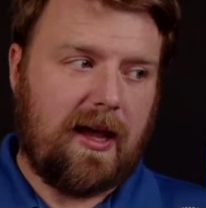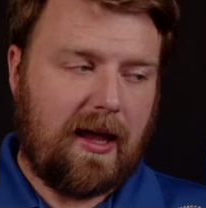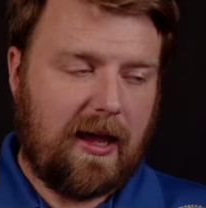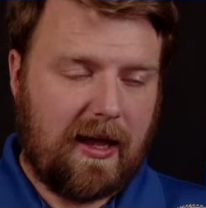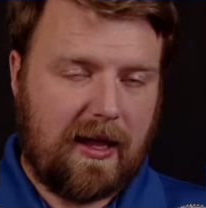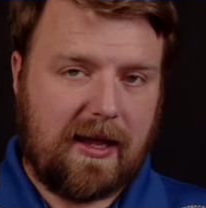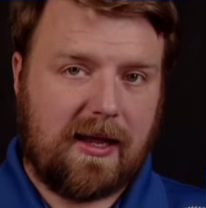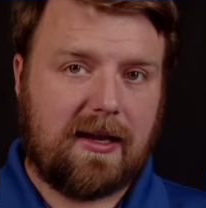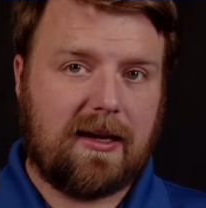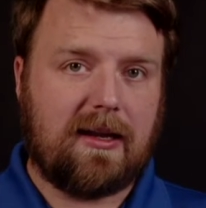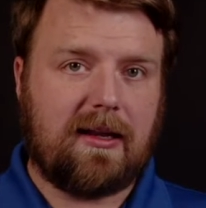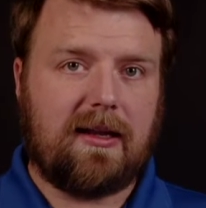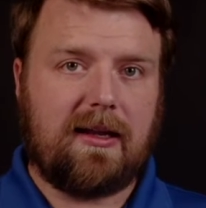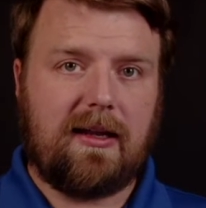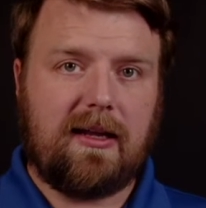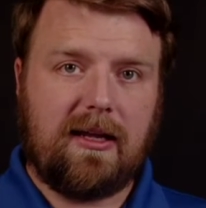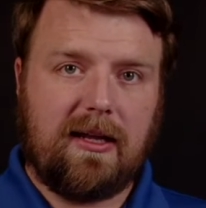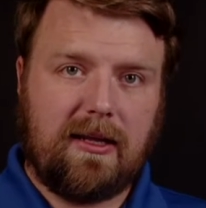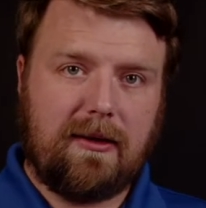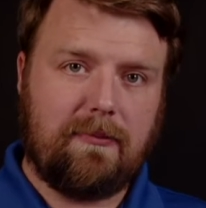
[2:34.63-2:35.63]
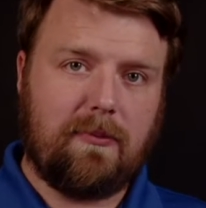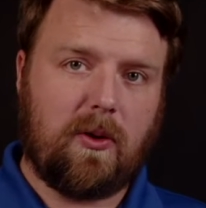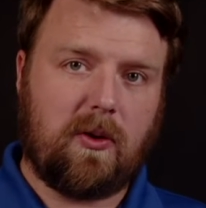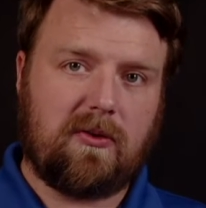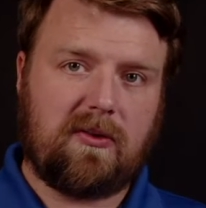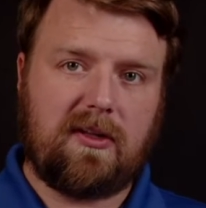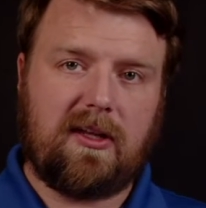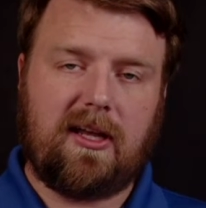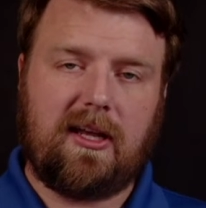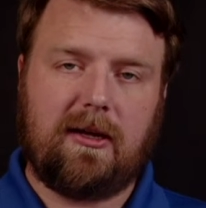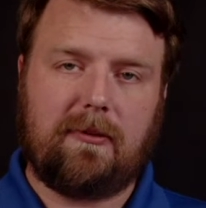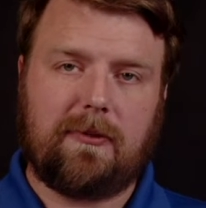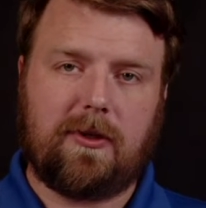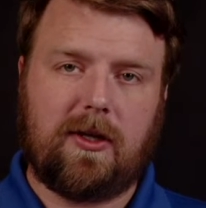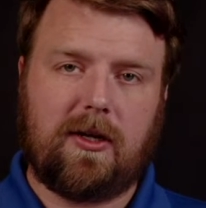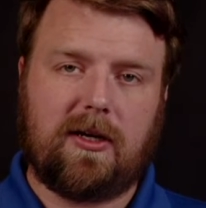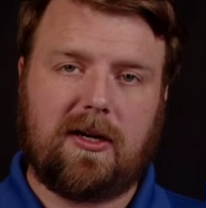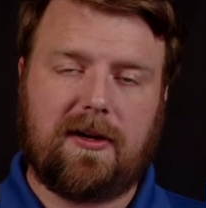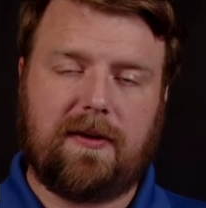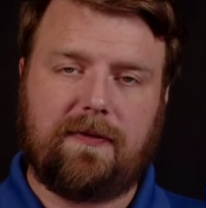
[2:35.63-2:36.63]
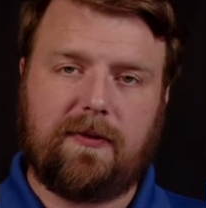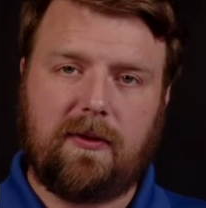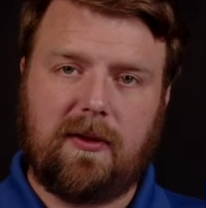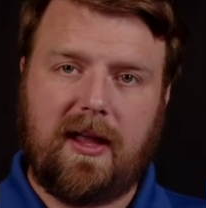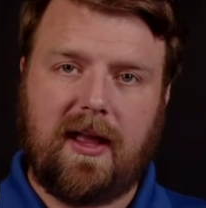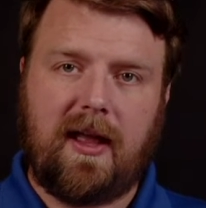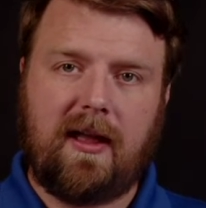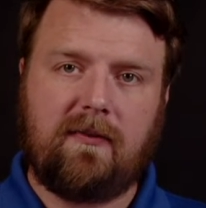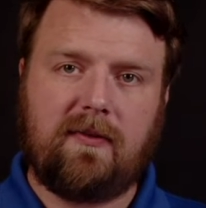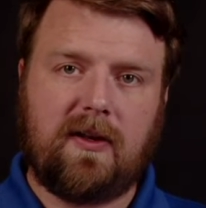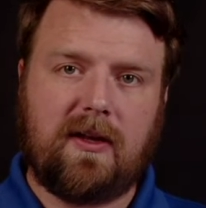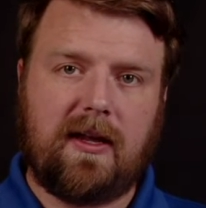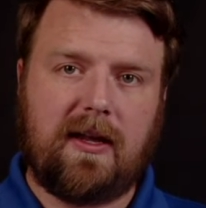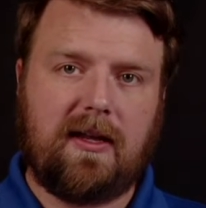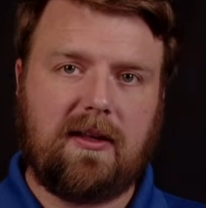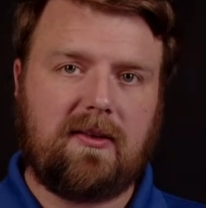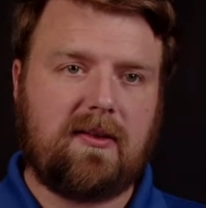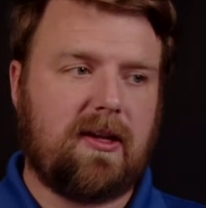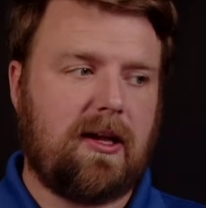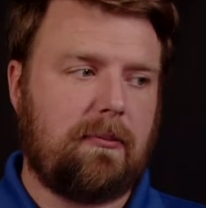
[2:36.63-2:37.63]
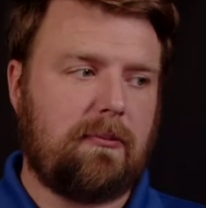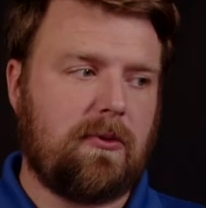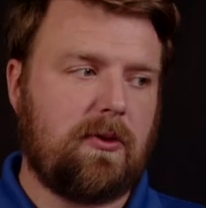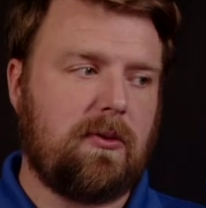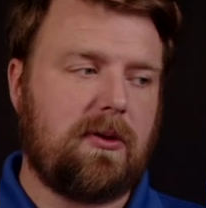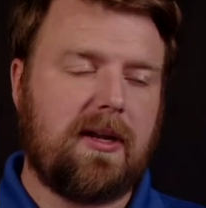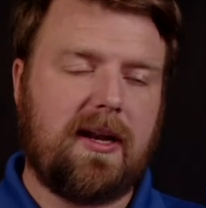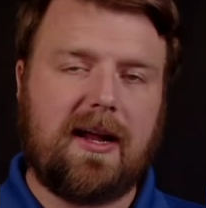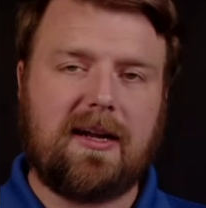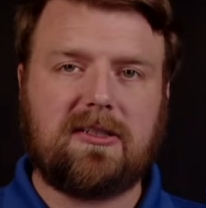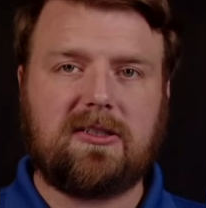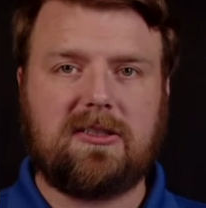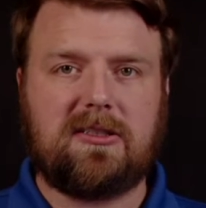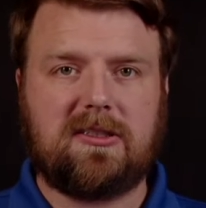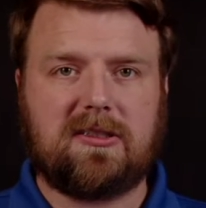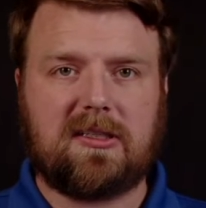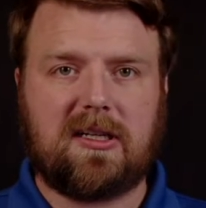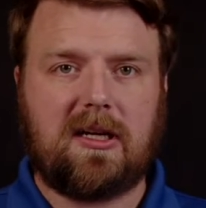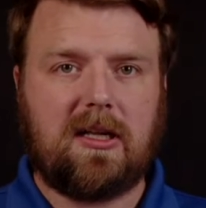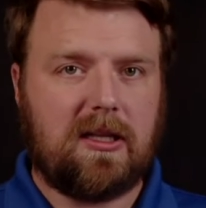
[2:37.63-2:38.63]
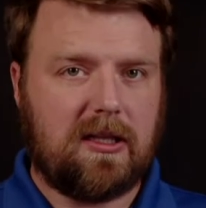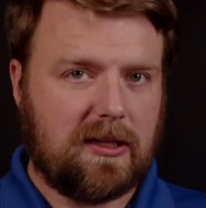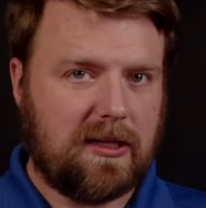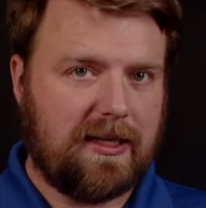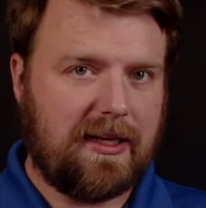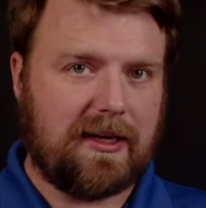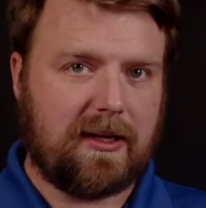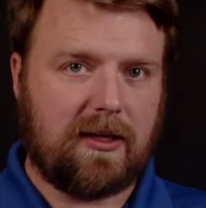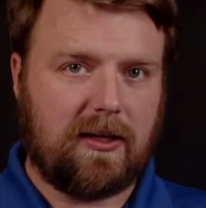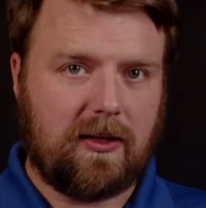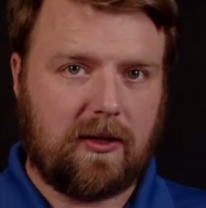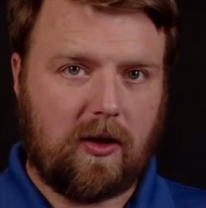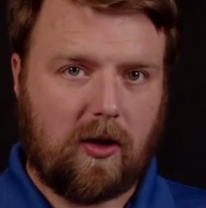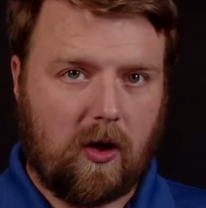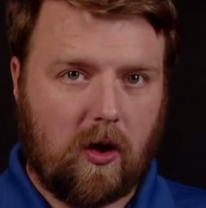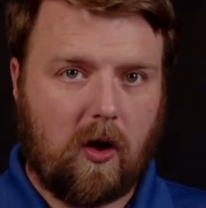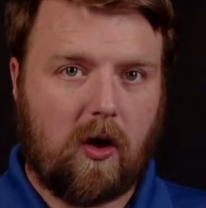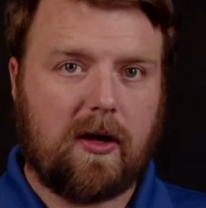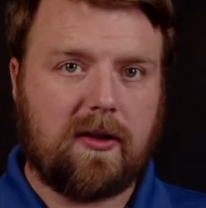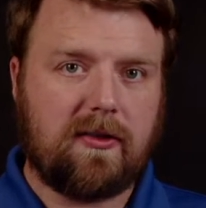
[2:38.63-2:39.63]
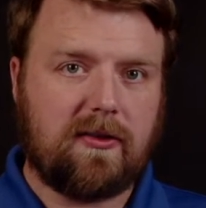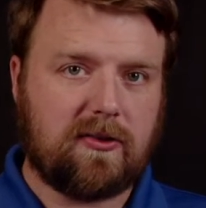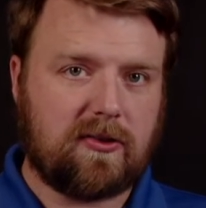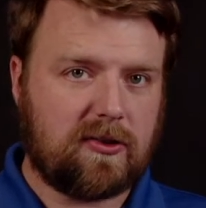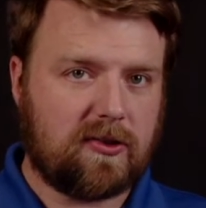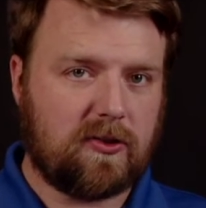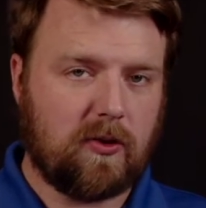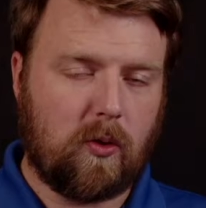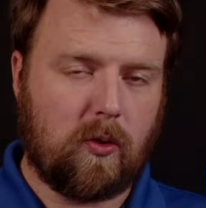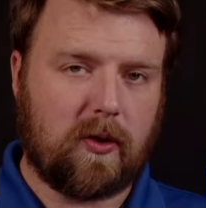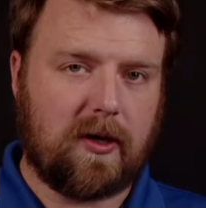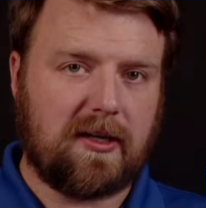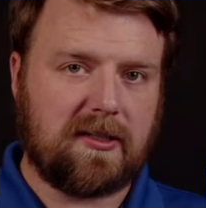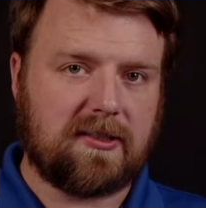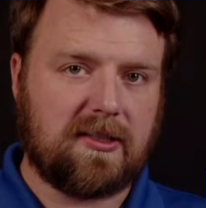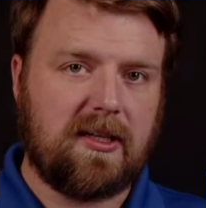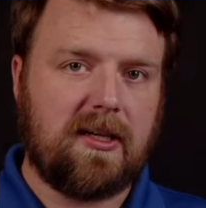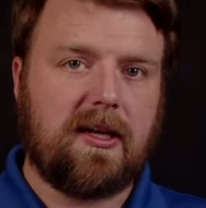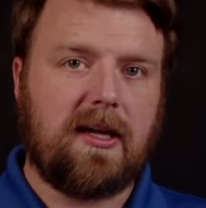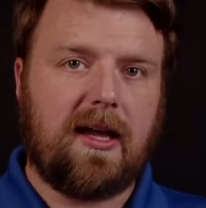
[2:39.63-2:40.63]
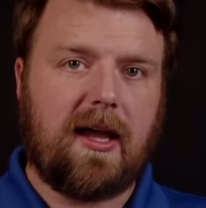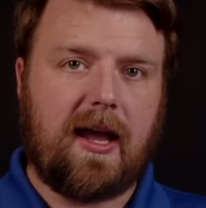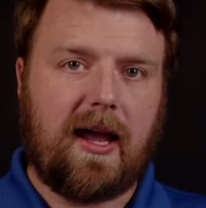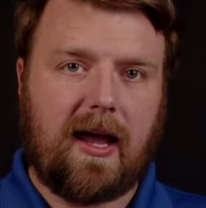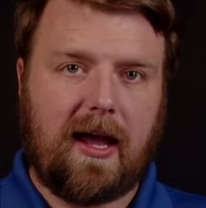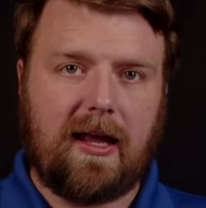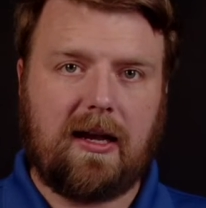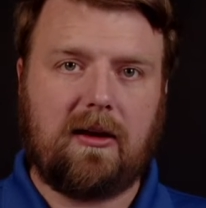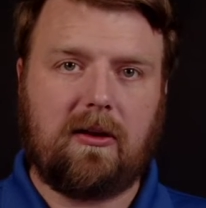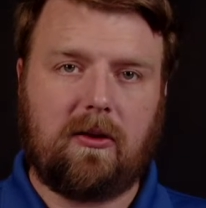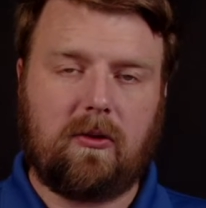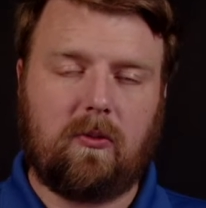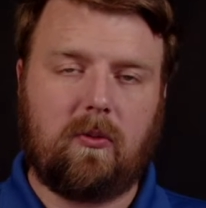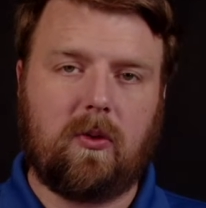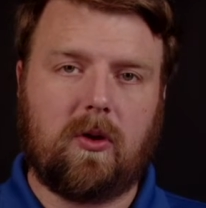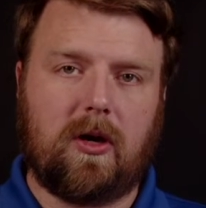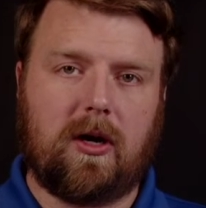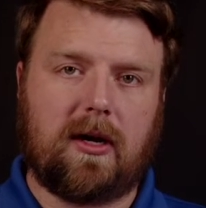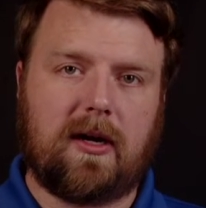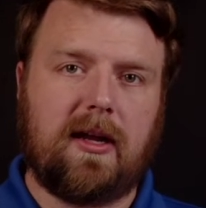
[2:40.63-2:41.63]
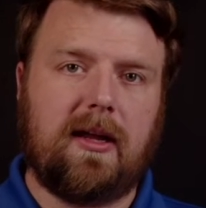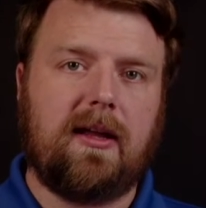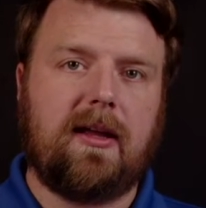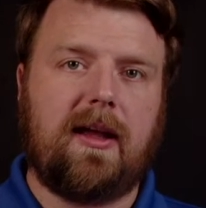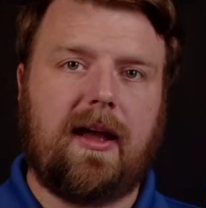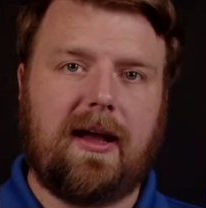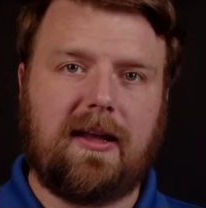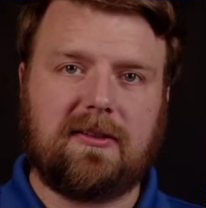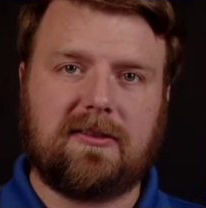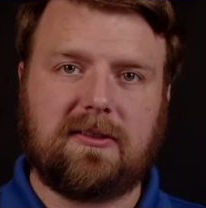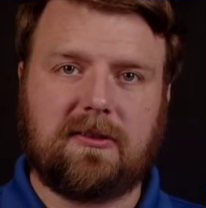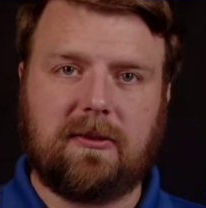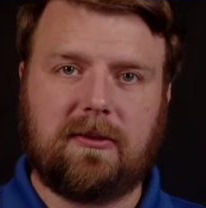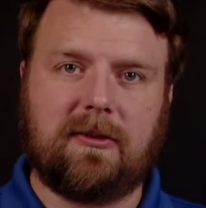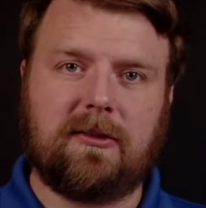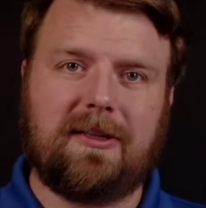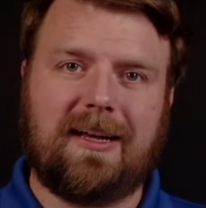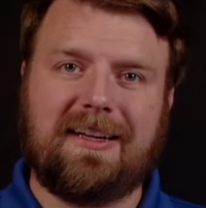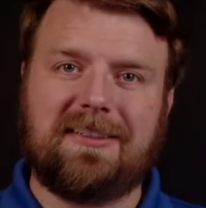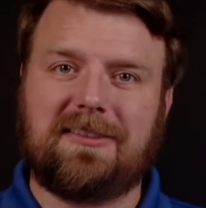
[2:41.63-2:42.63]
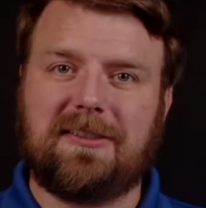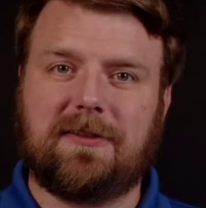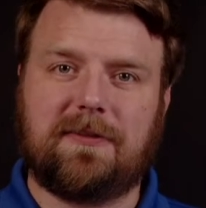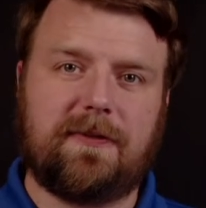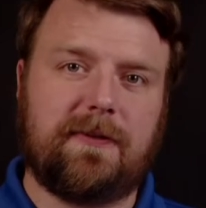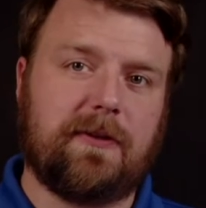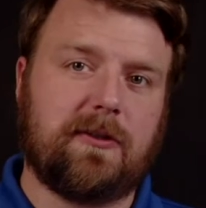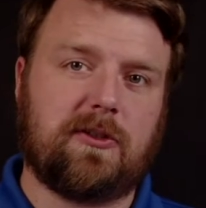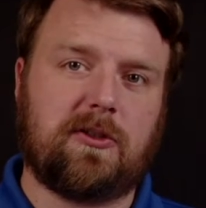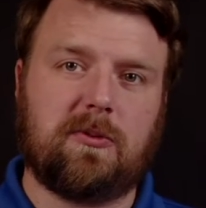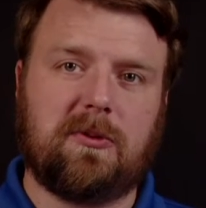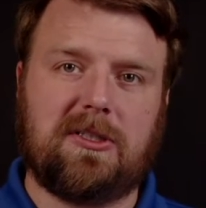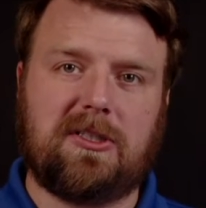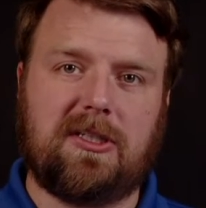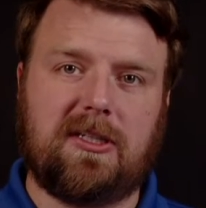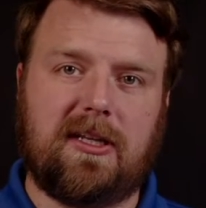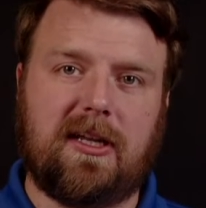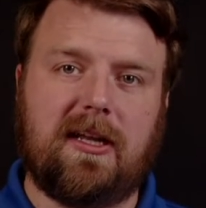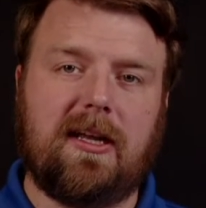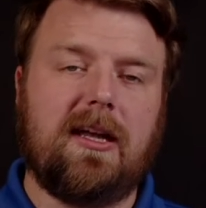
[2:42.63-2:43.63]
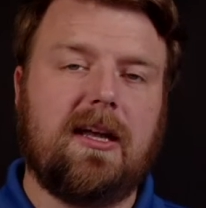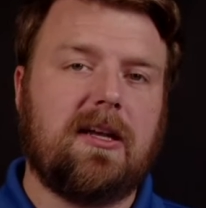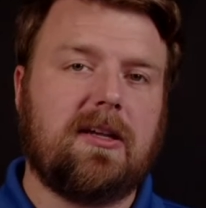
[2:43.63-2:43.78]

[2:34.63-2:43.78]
And in Multicam Logger, if you have an ATEM, you can actually just click on the source and it'll work as, as if you're switching it.